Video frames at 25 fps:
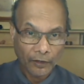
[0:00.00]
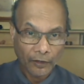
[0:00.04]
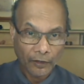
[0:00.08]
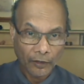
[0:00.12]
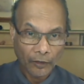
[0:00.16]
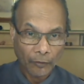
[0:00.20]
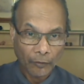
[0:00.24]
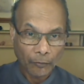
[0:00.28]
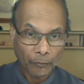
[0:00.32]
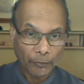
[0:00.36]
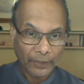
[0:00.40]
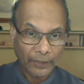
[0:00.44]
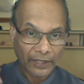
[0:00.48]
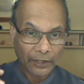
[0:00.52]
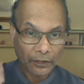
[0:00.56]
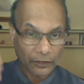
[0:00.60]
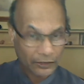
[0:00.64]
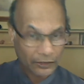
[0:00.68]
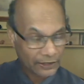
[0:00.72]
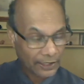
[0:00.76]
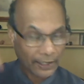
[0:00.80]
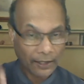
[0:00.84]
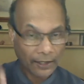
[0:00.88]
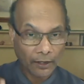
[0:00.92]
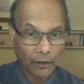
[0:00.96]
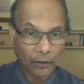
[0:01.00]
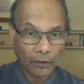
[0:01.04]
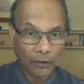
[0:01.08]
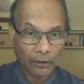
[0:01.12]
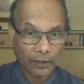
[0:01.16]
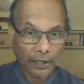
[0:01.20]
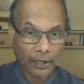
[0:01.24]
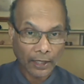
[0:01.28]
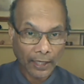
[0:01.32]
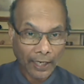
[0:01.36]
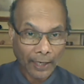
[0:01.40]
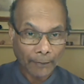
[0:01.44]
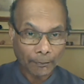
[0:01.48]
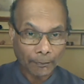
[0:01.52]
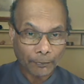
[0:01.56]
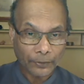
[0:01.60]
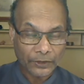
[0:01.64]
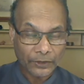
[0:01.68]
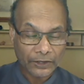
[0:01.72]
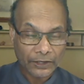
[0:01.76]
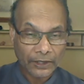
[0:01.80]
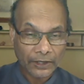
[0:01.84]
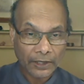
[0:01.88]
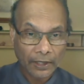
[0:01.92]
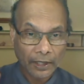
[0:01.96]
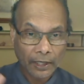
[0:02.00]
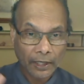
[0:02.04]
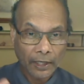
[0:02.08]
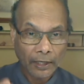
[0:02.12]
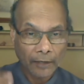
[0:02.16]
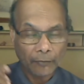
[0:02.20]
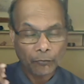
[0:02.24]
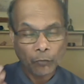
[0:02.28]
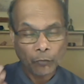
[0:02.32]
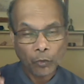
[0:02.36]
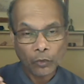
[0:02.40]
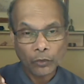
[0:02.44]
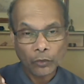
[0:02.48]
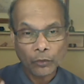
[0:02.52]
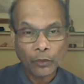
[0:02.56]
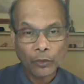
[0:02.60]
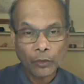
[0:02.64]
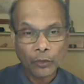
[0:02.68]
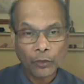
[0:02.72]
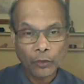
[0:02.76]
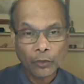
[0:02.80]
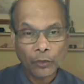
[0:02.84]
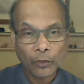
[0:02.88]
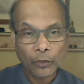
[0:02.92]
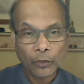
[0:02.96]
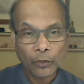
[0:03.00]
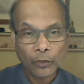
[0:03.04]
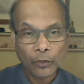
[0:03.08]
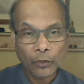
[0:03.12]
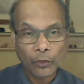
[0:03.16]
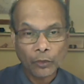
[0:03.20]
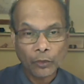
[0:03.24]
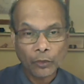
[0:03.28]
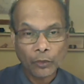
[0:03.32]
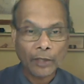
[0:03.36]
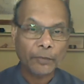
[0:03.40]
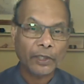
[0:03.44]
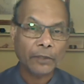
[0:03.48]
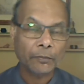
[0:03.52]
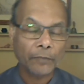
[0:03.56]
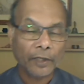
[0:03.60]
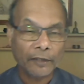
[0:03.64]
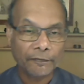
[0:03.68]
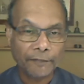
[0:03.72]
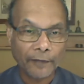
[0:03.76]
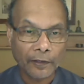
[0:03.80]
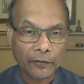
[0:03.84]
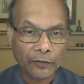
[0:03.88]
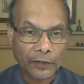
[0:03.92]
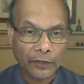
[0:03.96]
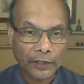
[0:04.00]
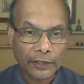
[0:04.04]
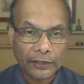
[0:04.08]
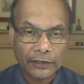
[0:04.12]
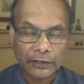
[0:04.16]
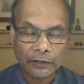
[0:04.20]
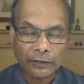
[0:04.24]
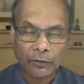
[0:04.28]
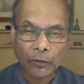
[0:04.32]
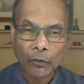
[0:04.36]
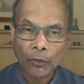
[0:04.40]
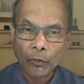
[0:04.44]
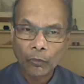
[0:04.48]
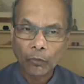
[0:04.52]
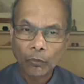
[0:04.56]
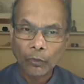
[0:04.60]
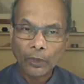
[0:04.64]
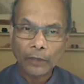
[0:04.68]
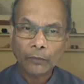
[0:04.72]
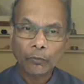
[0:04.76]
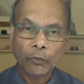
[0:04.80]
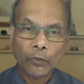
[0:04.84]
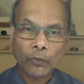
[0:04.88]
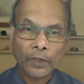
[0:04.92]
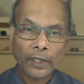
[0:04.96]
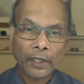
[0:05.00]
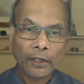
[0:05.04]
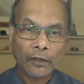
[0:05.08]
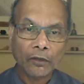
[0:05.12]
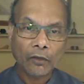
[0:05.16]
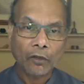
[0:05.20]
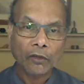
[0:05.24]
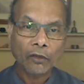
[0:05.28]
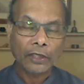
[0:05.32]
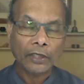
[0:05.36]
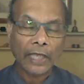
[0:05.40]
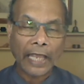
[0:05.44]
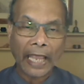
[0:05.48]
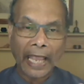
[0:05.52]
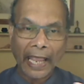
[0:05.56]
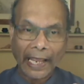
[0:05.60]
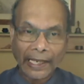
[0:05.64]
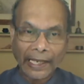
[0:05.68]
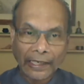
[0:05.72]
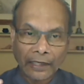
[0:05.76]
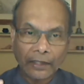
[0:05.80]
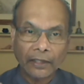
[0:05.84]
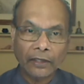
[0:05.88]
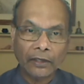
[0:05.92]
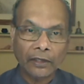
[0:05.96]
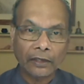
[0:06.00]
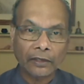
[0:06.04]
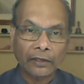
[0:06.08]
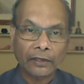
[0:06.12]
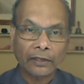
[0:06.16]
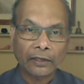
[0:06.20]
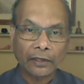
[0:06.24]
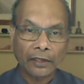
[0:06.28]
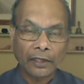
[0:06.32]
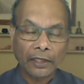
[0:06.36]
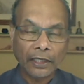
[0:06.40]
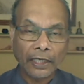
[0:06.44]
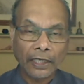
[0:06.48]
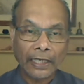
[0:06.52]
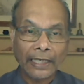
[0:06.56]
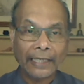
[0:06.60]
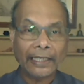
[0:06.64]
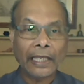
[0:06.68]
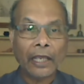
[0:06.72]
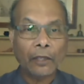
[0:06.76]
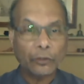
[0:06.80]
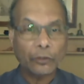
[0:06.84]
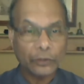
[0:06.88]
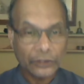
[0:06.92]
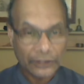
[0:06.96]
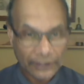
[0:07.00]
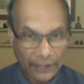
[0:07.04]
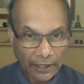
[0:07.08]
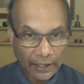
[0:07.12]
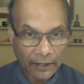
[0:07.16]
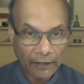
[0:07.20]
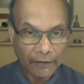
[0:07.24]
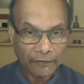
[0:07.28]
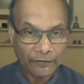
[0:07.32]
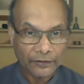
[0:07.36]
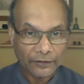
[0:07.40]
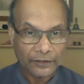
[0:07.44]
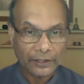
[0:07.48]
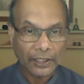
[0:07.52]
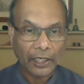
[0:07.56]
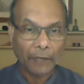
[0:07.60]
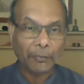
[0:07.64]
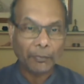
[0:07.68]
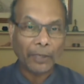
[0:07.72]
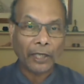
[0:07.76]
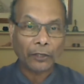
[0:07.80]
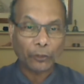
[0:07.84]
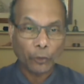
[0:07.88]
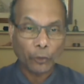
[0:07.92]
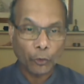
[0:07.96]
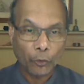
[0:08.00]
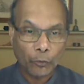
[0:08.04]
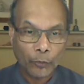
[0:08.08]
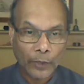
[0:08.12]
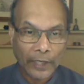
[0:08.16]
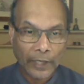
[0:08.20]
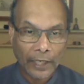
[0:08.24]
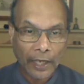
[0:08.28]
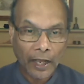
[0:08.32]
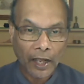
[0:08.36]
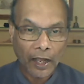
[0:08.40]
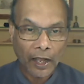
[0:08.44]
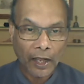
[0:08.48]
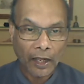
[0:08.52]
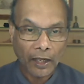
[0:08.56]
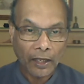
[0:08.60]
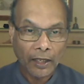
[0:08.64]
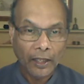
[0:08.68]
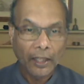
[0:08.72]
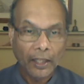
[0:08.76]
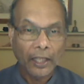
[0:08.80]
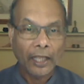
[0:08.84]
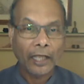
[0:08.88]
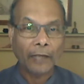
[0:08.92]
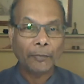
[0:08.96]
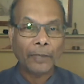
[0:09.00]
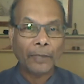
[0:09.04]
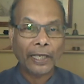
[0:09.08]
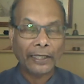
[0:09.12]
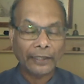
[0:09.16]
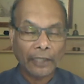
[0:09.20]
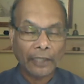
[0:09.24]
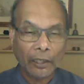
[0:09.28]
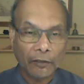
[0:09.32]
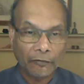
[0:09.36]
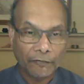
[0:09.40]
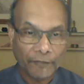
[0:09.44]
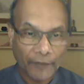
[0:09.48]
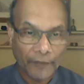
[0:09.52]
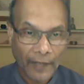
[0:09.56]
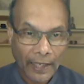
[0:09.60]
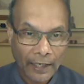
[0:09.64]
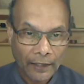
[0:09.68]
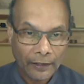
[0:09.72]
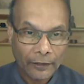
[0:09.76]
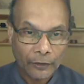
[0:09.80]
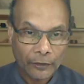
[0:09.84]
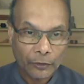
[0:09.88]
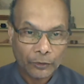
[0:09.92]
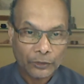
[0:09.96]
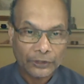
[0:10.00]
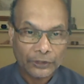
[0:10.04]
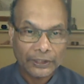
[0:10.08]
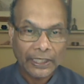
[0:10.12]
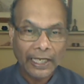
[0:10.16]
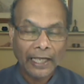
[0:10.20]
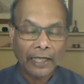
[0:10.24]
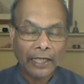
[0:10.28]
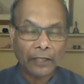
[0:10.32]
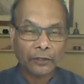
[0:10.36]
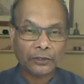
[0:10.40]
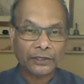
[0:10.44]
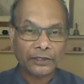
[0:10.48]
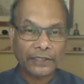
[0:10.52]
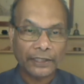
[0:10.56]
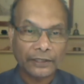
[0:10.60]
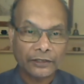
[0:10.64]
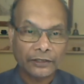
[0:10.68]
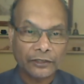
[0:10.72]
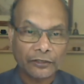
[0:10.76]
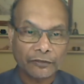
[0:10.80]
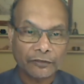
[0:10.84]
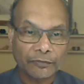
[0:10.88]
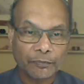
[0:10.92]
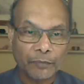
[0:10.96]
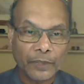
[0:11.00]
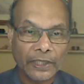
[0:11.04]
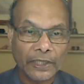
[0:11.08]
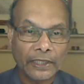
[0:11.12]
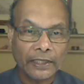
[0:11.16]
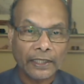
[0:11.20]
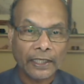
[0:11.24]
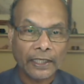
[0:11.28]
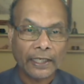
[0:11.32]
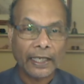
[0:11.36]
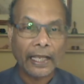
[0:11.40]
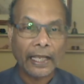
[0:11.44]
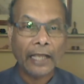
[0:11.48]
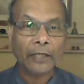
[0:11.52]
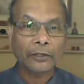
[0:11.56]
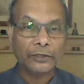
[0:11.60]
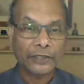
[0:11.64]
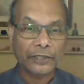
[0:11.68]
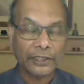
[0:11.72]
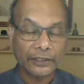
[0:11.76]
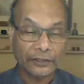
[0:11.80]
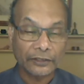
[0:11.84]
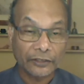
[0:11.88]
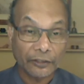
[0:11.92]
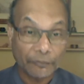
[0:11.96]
because that'll all collapse. And what do I mean by foundation? When we are not anchored in ourselves about who we are, about our values, our sense of meaning, our sense of